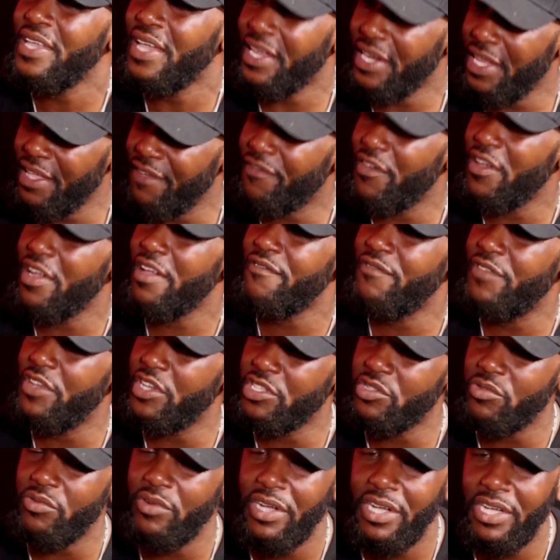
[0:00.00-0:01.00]
Yeah, they're very
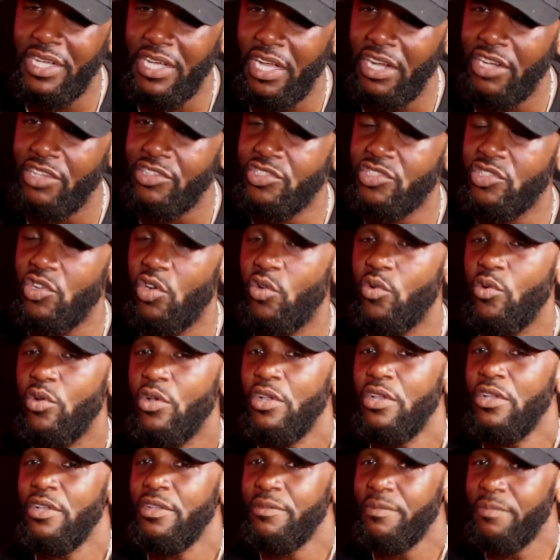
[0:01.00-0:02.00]
visual in color. So
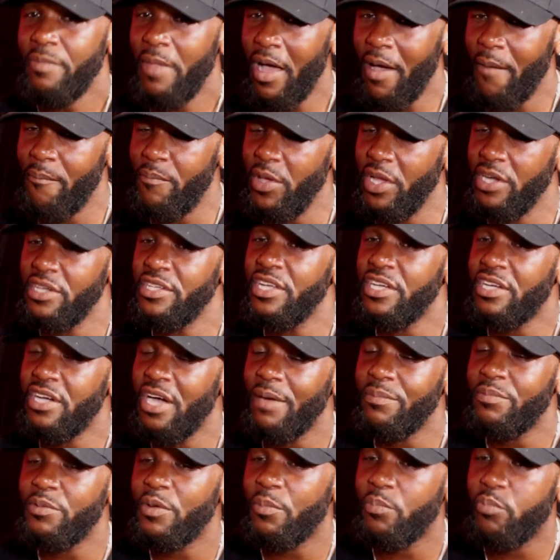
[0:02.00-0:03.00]
I'm building a
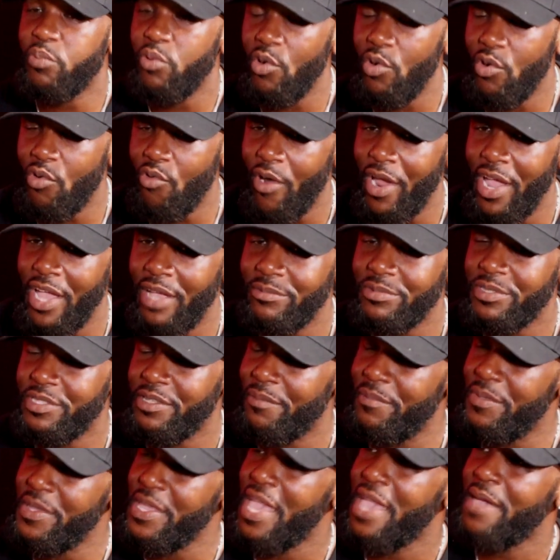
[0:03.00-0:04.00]
couple of programs
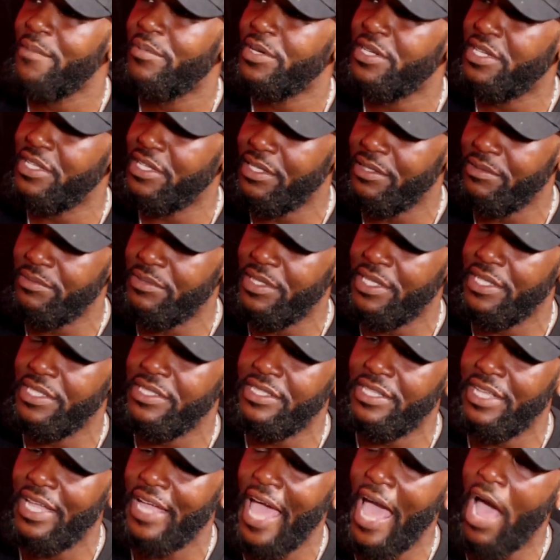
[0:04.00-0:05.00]
to be able to
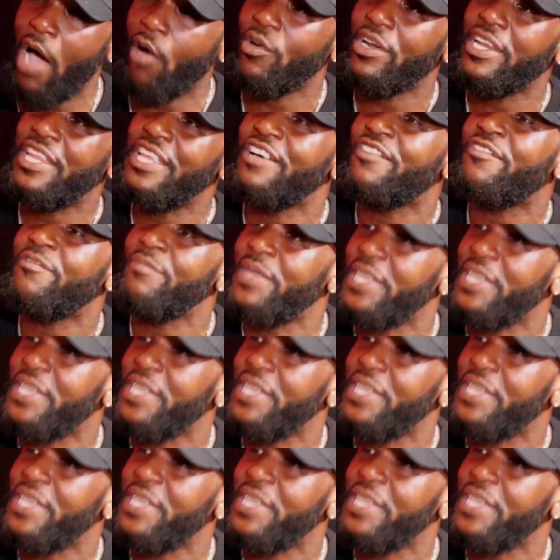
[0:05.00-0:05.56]
outlive